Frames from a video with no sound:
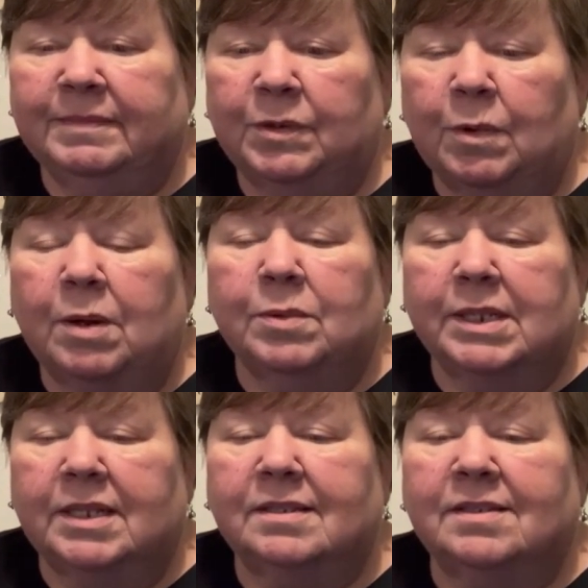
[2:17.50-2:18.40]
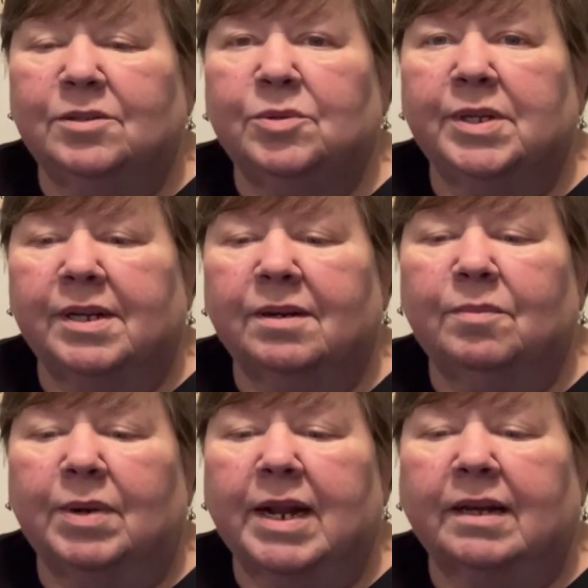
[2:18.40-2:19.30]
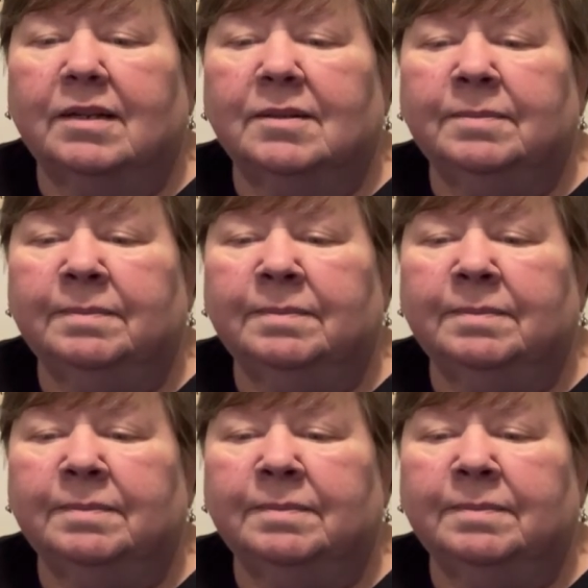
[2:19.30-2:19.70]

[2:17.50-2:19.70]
What will this new year bring?